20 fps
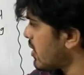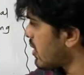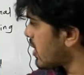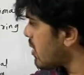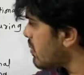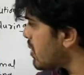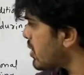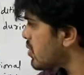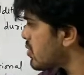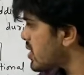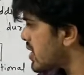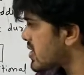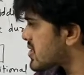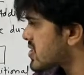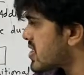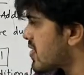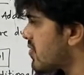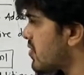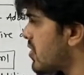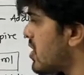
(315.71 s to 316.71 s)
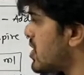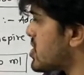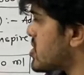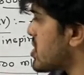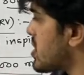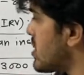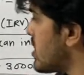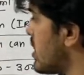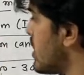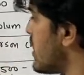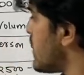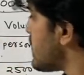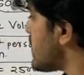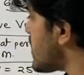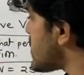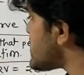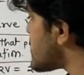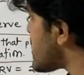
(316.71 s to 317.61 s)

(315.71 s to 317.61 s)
Coming to the next definition, that is